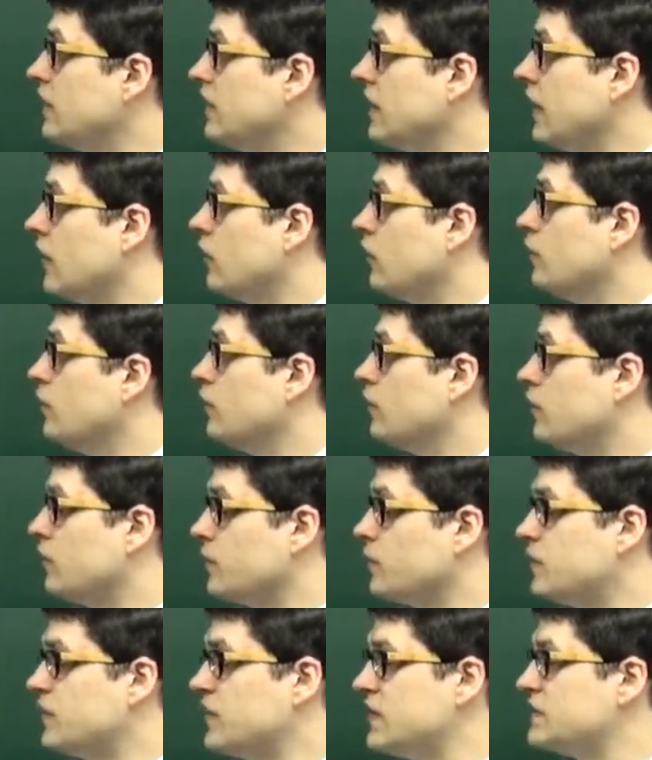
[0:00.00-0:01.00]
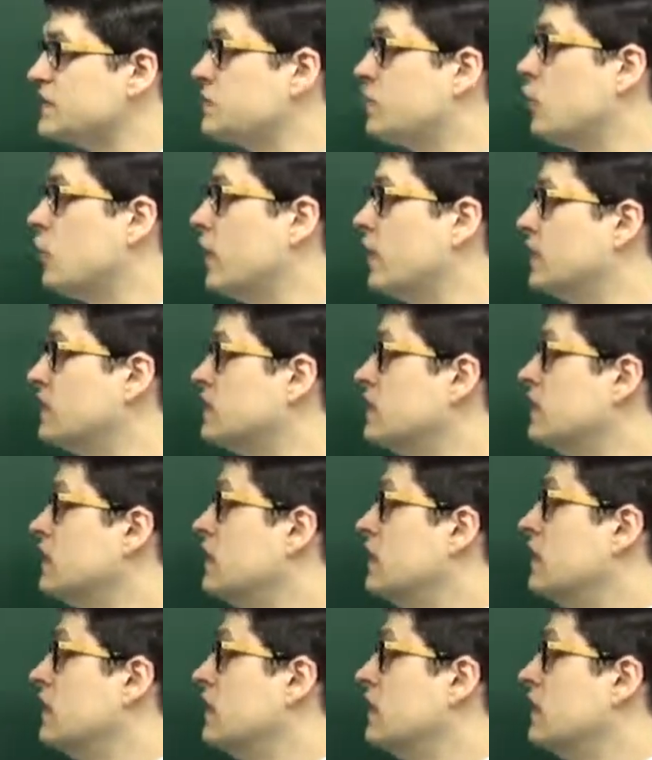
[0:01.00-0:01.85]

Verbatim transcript: Now, from this point,